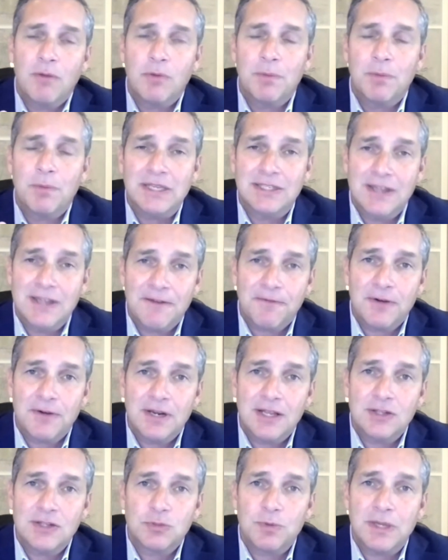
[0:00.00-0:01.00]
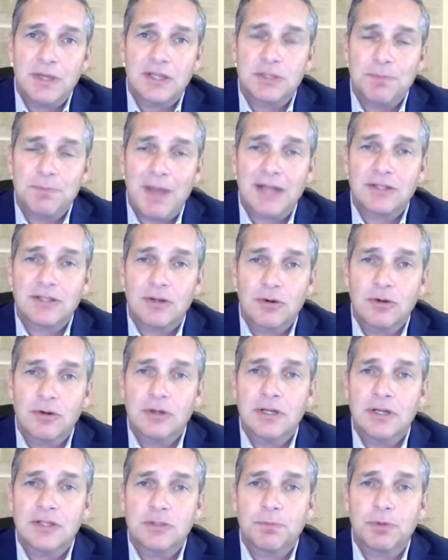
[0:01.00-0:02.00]
will be different is we expect
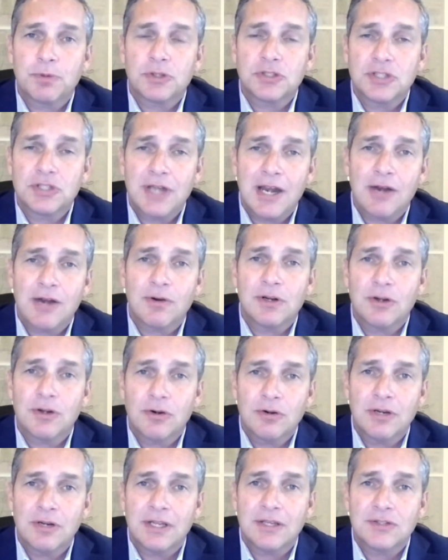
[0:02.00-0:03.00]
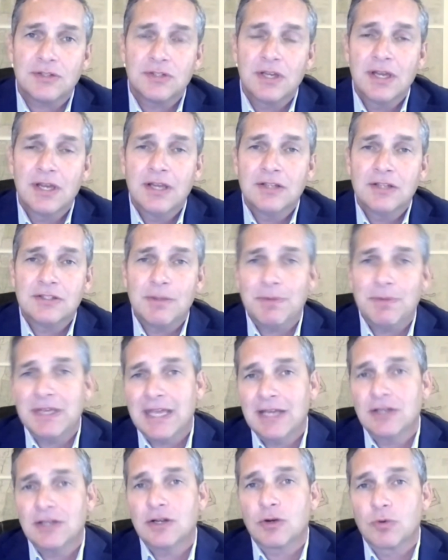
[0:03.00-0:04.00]
earnings per share and earnings to
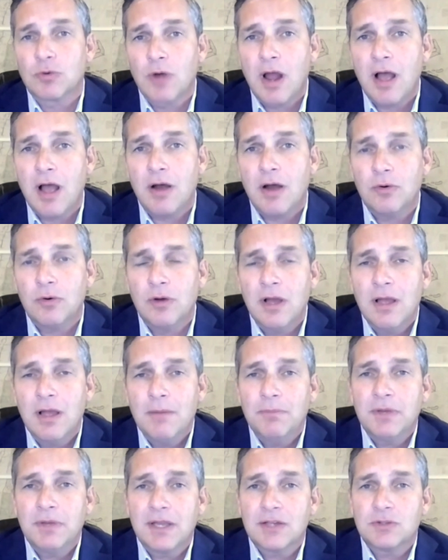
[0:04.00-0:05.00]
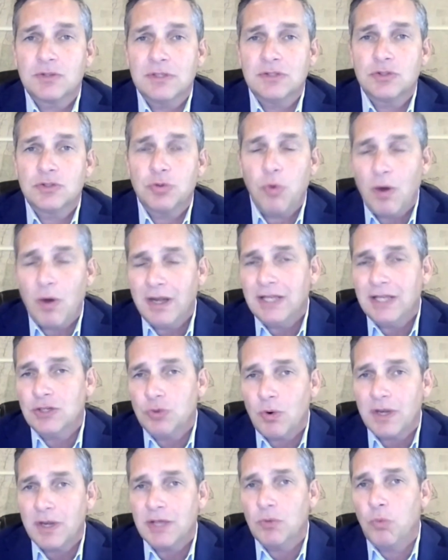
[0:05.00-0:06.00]
begin to grow, because in
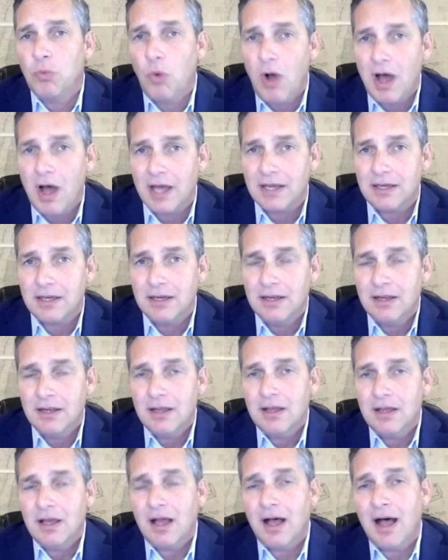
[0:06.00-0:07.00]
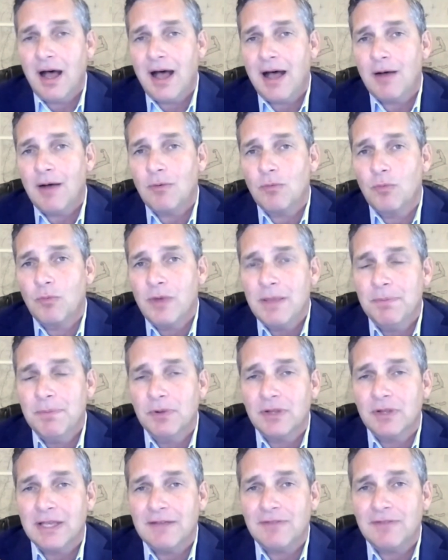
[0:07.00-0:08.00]
2021, we
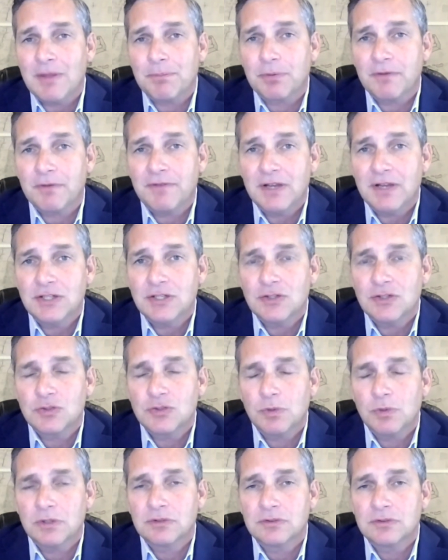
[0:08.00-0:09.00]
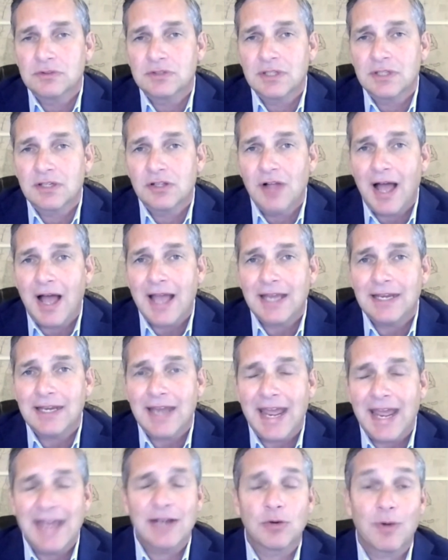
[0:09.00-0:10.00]
believe that provisions will decline
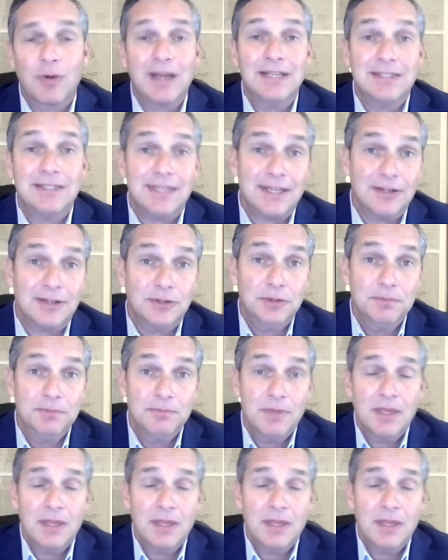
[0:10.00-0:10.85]
a great deal.